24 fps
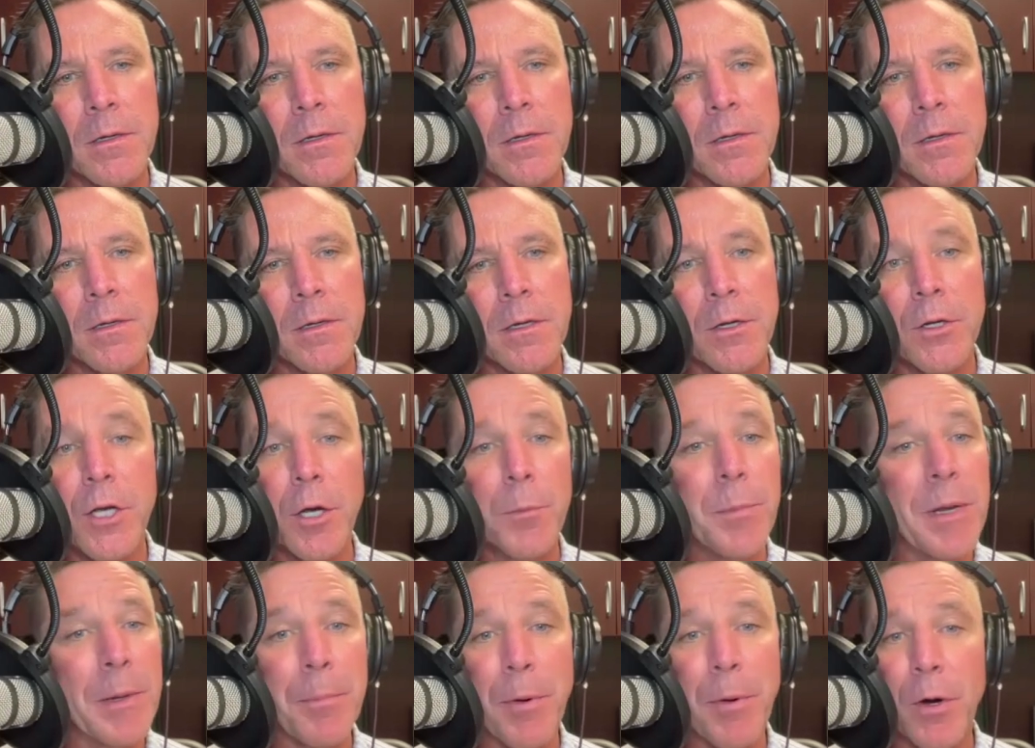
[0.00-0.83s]
It could
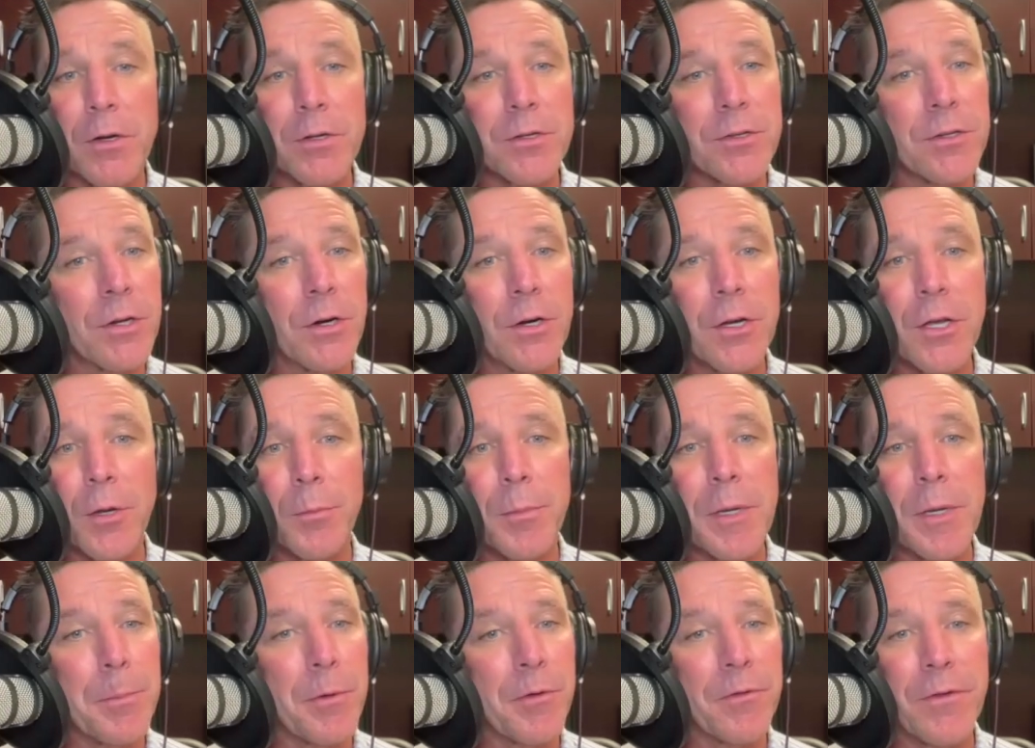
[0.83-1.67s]
be personal, it could be
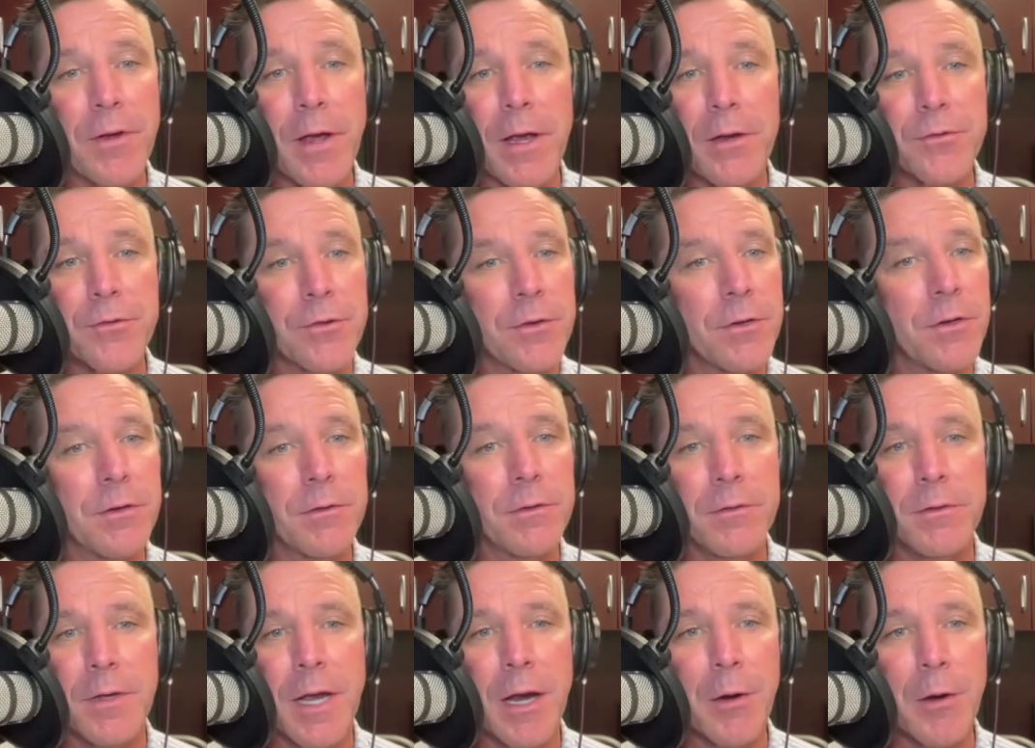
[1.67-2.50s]

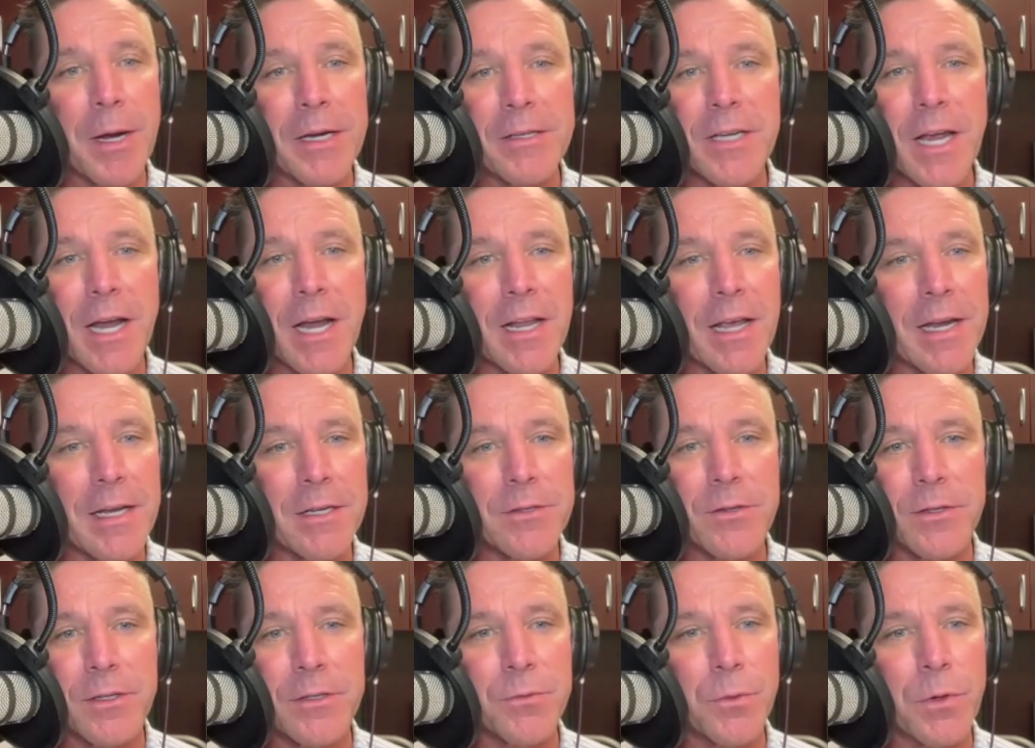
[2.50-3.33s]
professional. Everybody's got to answer
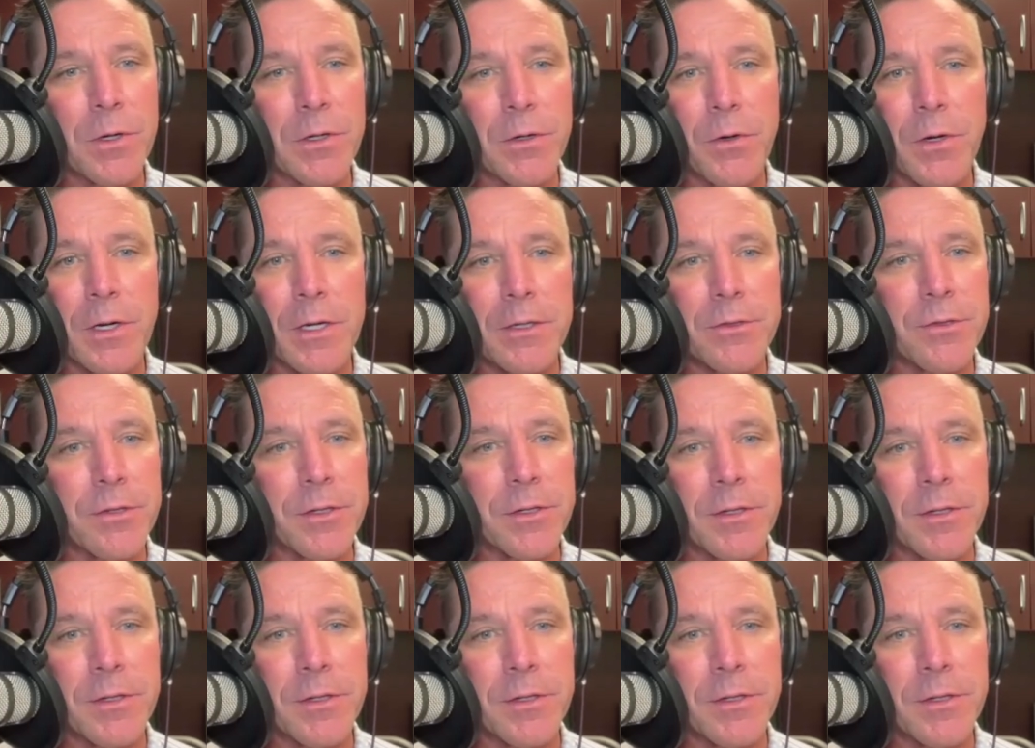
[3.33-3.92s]
this one question.